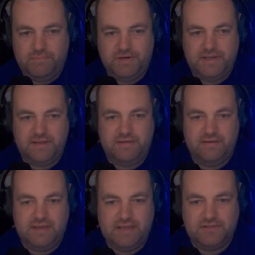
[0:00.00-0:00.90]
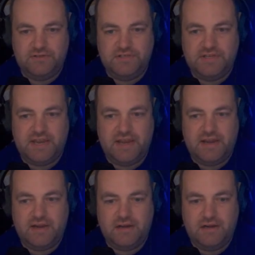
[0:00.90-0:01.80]
but as soon as you get
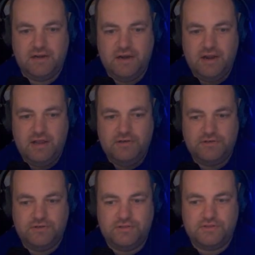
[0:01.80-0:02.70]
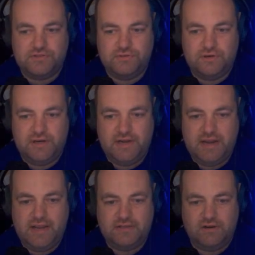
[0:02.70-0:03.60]
here, due to the
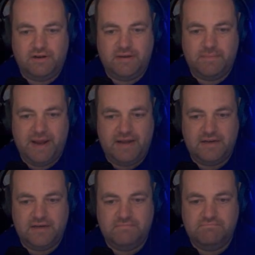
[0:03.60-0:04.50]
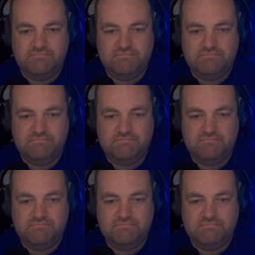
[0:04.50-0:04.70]
story, it's already abandoned.